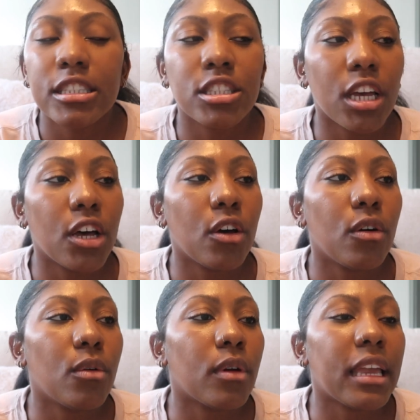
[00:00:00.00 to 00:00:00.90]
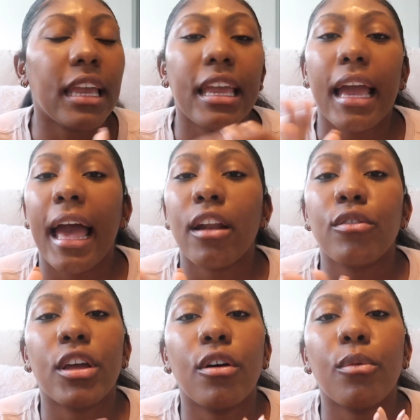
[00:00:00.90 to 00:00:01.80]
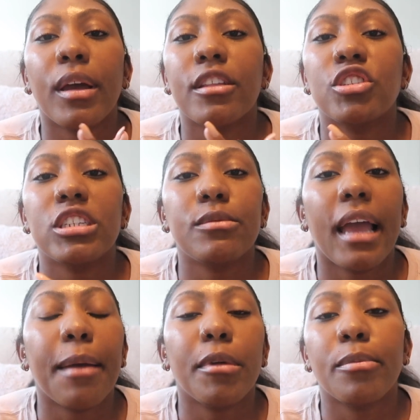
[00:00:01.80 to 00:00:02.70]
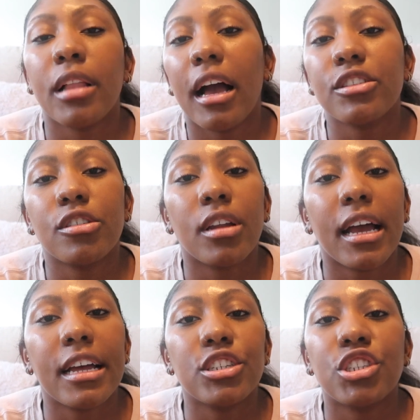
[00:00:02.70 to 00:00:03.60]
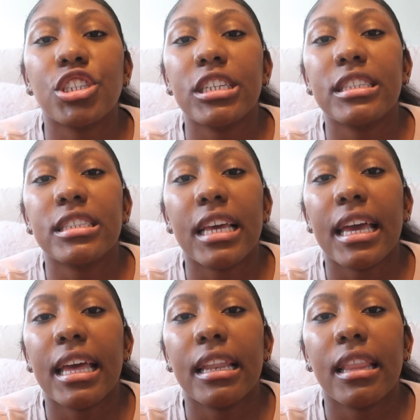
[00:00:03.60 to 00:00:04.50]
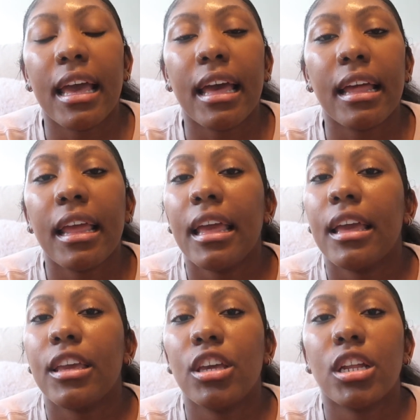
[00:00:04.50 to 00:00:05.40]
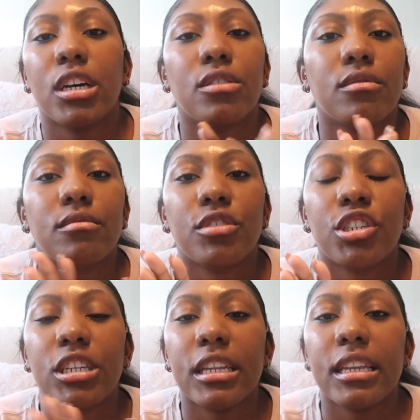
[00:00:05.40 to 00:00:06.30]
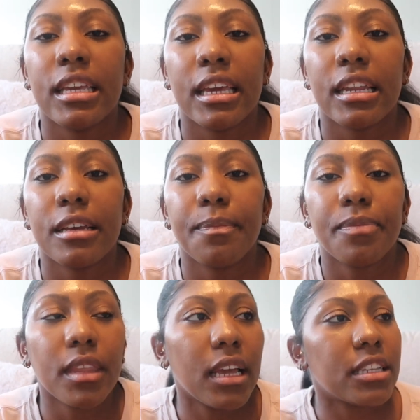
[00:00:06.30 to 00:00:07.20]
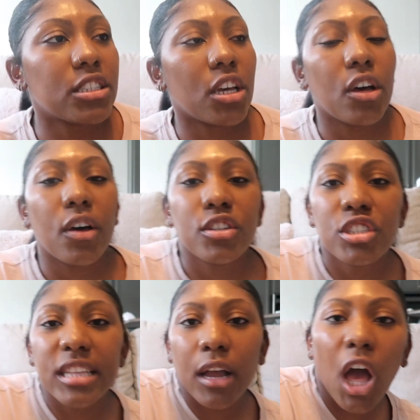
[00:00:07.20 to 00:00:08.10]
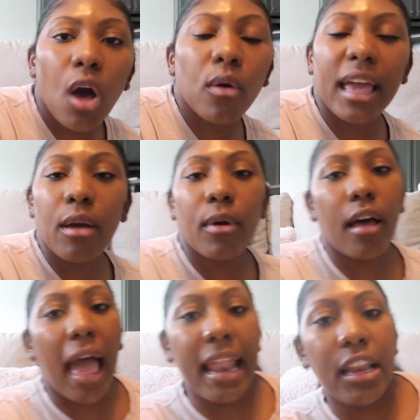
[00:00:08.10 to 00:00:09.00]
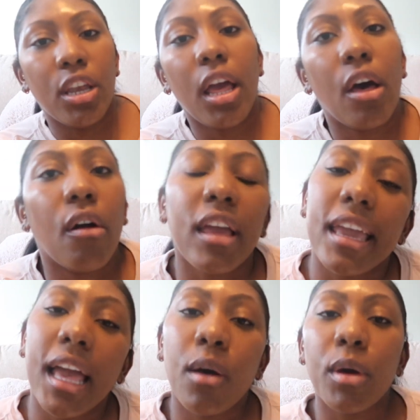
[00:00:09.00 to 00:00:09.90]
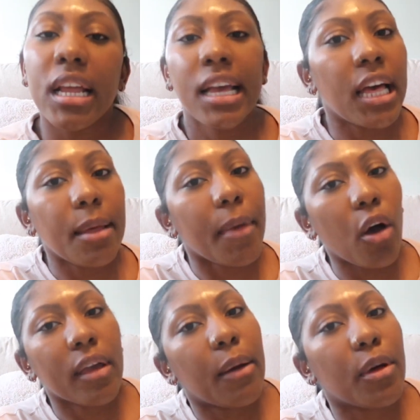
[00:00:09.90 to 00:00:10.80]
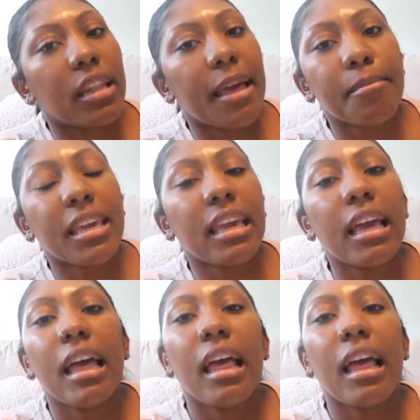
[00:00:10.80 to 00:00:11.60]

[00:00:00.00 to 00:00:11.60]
So I don't know whether she had me blocked or not. She said that, you know, she didn't get it. So she's like, oh, okay, well, I didn't know. Okay, y'all want to come? Okay, well, let me.